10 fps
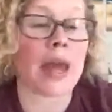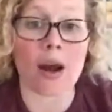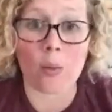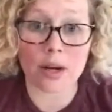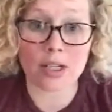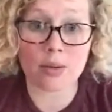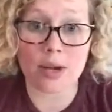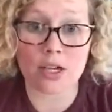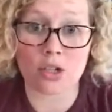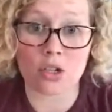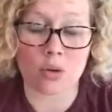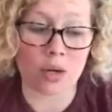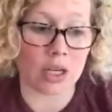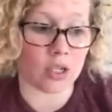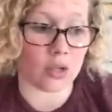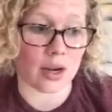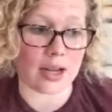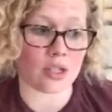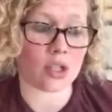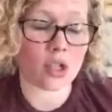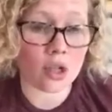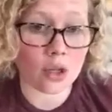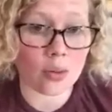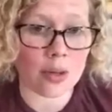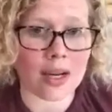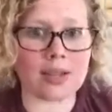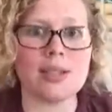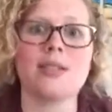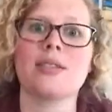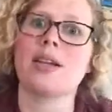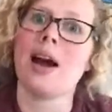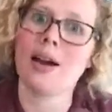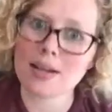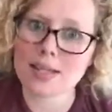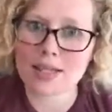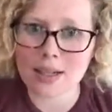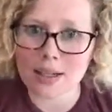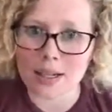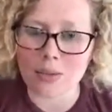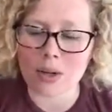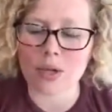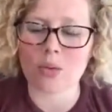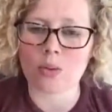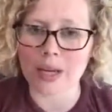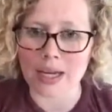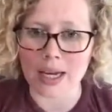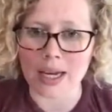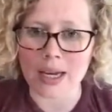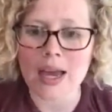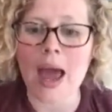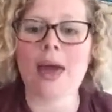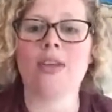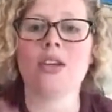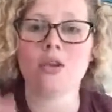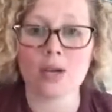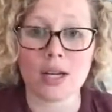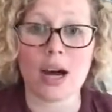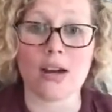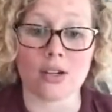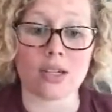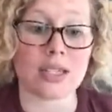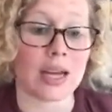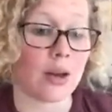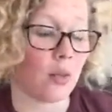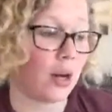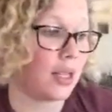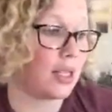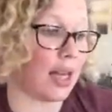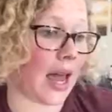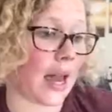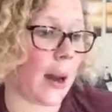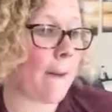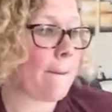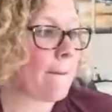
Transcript: And I wanted to make sure to read it to you guys too, because it's kind of silly when you read it and then you can understand what it's saying.